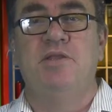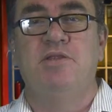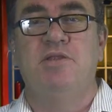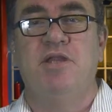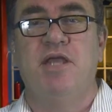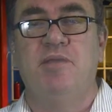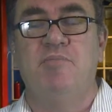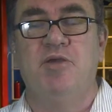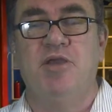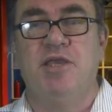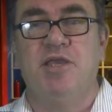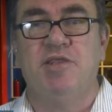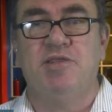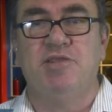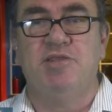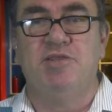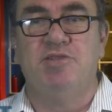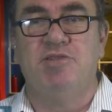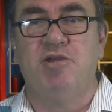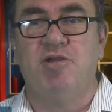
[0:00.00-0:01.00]
Today my
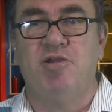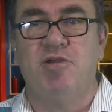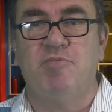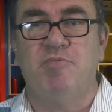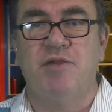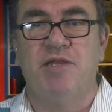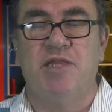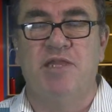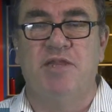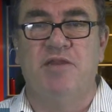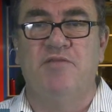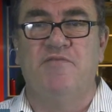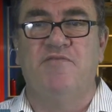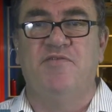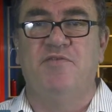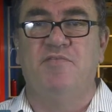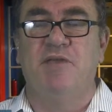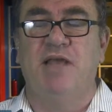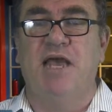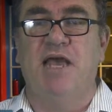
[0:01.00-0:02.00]
guest is Gerry Whelan
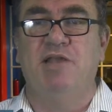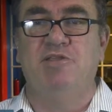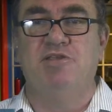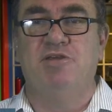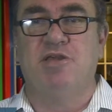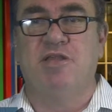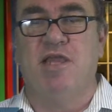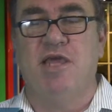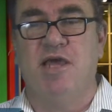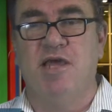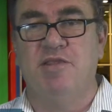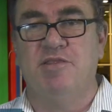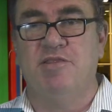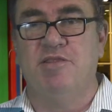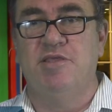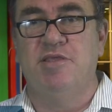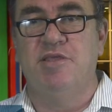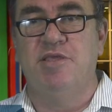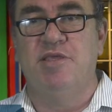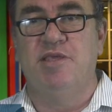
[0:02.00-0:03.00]
from Archer
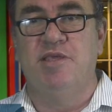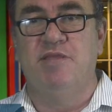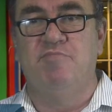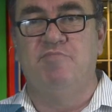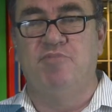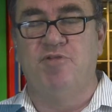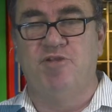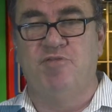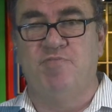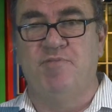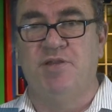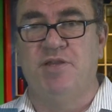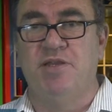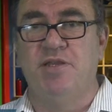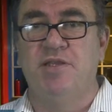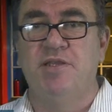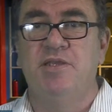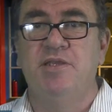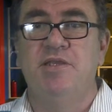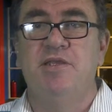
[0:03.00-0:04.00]
Glass in
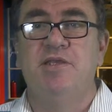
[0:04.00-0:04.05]
Brisbane.